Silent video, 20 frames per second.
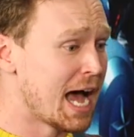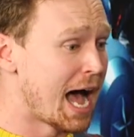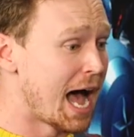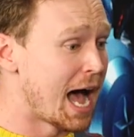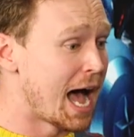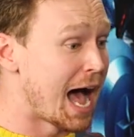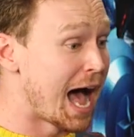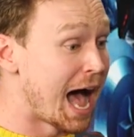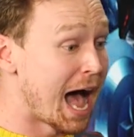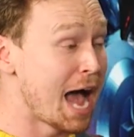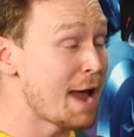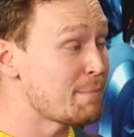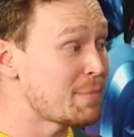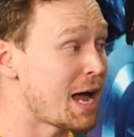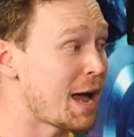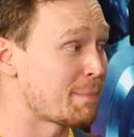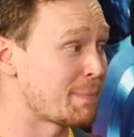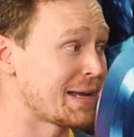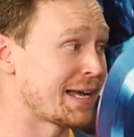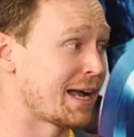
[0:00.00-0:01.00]
Uh, I'm
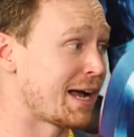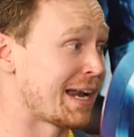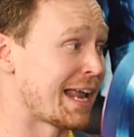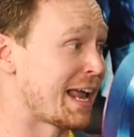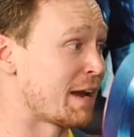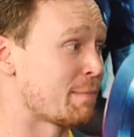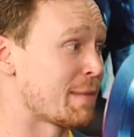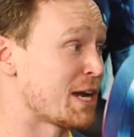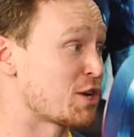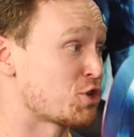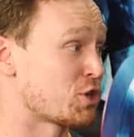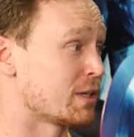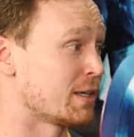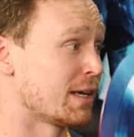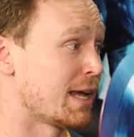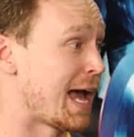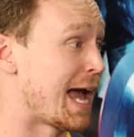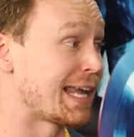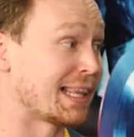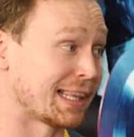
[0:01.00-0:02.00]
not big on
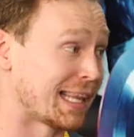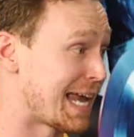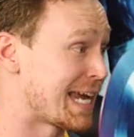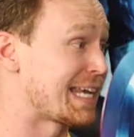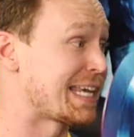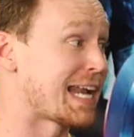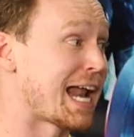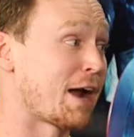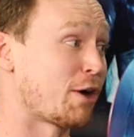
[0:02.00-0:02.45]
animation. I like it.